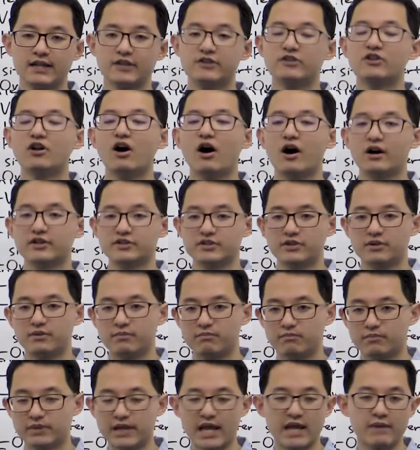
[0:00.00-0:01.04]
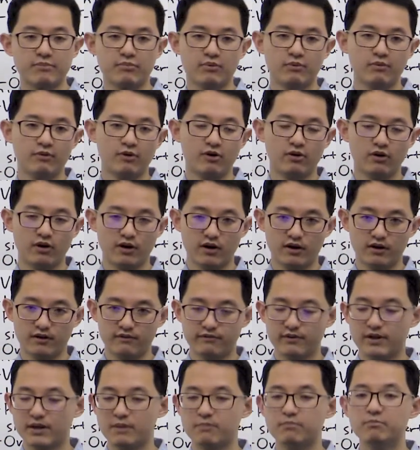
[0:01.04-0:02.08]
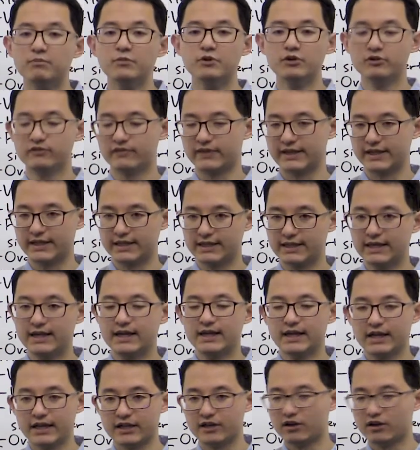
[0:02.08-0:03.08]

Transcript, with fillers: not capable of moving